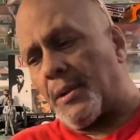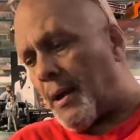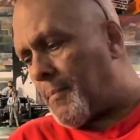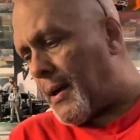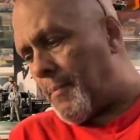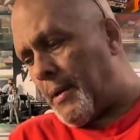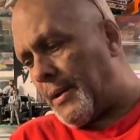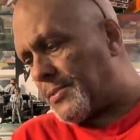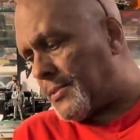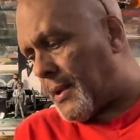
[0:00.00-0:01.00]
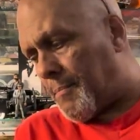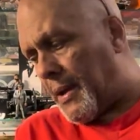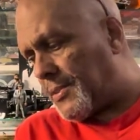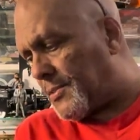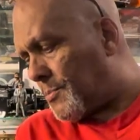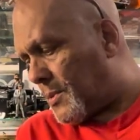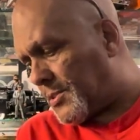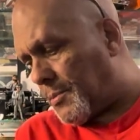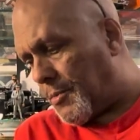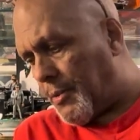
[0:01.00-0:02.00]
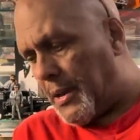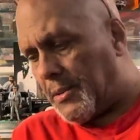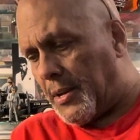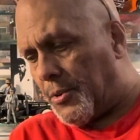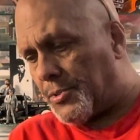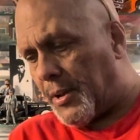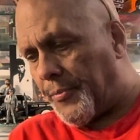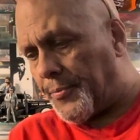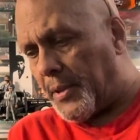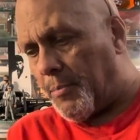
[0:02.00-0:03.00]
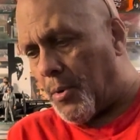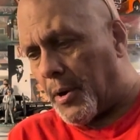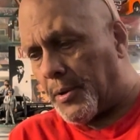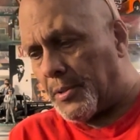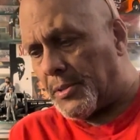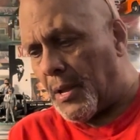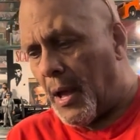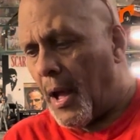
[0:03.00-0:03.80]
I mean, I make some great deals at flea markets.